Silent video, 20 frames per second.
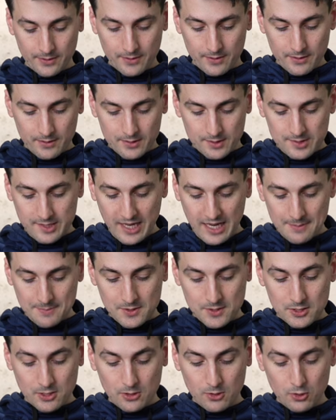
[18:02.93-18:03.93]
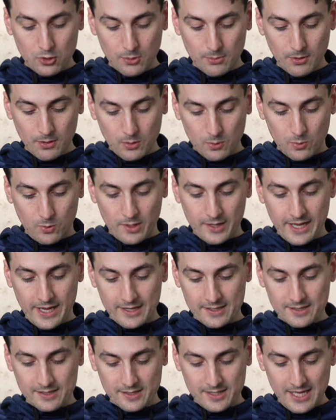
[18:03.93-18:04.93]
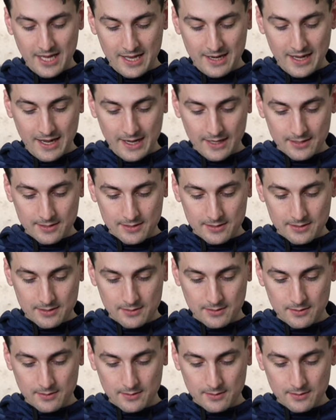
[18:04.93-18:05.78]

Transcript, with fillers: Same zoom, 1x to 10x.